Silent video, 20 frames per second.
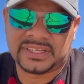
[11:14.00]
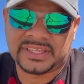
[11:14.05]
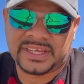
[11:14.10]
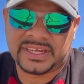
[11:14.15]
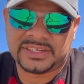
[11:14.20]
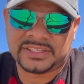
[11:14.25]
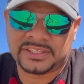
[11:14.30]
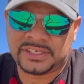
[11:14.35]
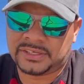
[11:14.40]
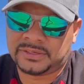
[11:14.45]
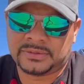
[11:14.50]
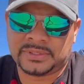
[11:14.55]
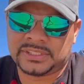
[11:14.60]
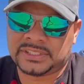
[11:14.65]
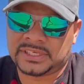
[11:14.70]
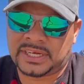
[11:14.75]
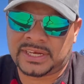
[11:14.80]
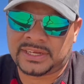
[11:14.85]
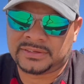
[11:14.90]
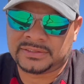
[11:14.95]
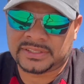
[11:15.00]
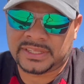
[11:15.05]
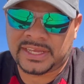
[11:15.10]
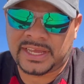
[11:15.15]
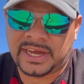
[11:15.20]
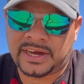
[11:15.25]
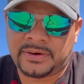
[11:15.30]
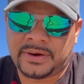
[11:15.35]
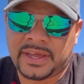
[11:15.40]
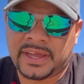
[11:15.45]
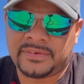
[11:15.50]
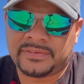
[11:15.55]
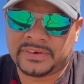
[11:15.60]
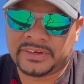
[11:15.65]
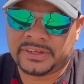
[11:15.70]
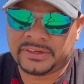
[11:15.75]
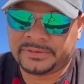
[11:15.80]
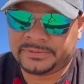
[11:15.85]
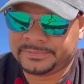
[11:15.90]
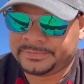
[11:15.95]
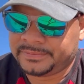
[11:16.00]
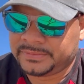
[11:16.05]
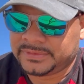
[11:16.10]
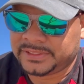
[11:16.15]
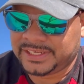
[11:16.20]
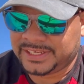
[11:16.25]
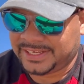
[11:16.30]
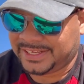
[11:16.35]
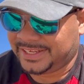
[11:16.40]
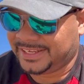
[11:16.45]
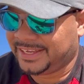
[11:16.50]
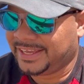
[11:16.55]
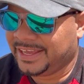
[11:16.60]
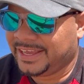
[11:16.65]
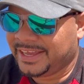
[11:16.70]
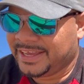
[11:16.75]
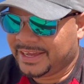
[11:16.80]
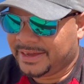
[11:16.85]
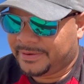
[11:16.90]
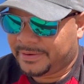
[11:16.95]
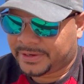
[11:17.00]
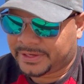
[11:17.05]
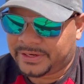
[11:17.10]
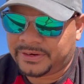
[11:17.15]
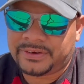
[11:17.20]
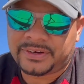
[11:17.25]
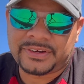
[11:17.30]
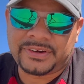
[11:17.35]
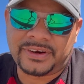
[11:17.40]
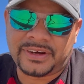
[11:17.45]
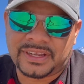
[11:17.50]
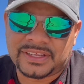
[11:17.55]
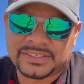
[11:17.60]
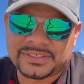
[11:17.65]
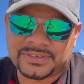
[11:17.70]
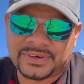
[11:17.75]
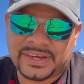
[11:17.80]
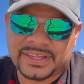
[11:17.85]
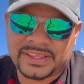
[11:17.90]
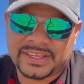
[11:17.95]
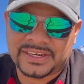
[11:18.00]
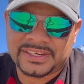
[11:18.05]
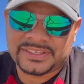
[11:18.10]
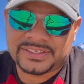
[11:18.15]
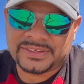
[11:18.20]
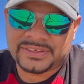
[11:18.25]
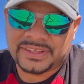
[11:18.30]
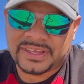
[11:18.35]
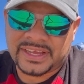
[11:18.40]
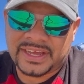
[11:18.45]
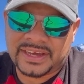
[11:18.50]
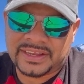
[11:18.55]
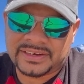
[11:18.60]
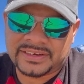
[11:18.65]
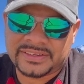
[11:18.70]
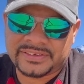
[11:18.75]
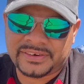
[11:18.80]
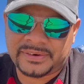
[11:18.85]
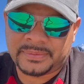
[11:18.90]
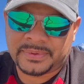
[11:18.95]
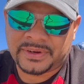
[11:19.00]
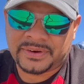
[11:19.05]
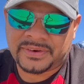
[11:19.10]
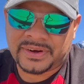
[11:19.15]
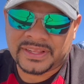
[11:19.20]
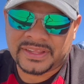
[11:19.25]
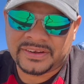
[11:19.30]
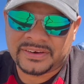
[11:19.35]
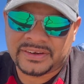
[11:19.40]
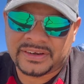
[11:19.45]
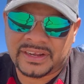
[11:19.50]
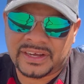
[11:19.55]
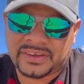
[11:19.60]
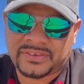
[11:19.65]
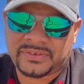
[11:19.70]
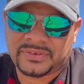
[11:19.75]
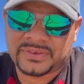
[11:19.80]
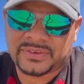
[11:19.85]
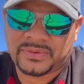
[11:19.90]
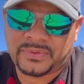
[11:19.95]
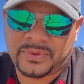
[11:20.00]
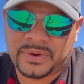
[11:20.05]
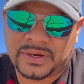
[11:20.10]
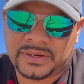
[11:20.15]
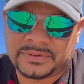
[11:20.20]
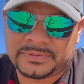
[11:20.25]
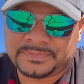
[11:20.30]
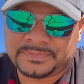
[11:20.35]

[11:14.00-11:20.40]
there too, which I don't think I'll ever do. Well, Coca-Cola's right there too. They got a terminal right there in Knoxville as well.